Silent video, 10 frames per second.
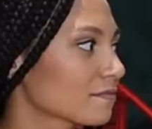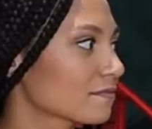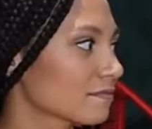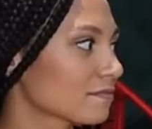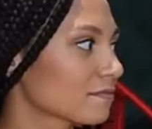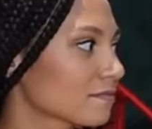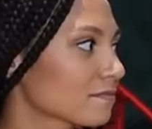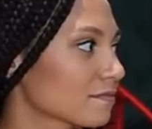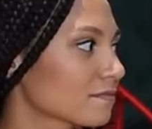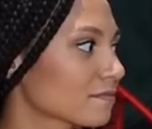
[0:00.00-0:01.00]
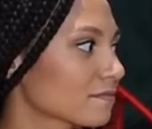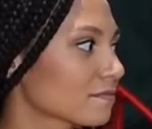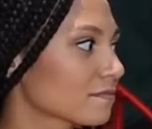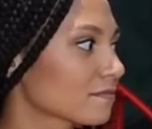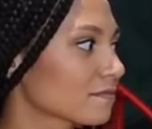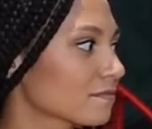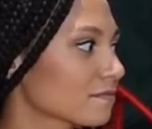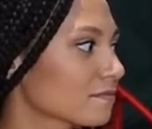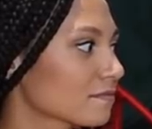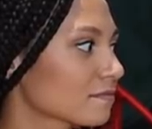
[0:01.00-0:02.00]

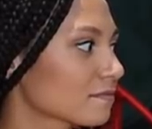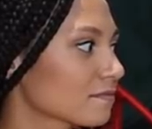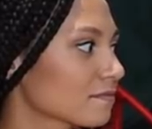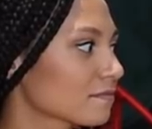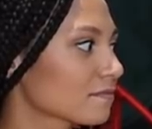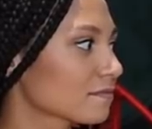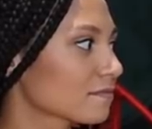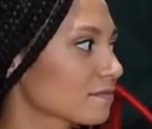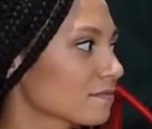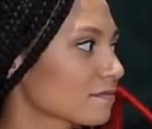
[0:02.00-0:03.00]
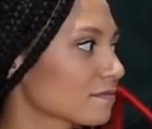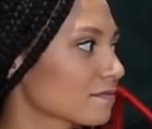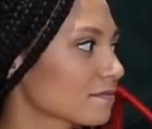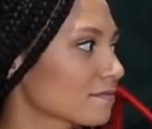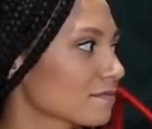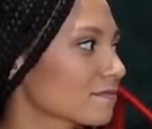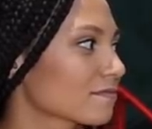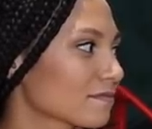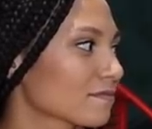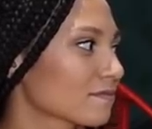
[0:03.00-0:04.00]

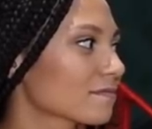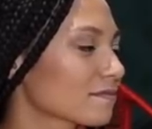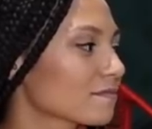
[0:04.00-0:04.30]
This person isn't speaking.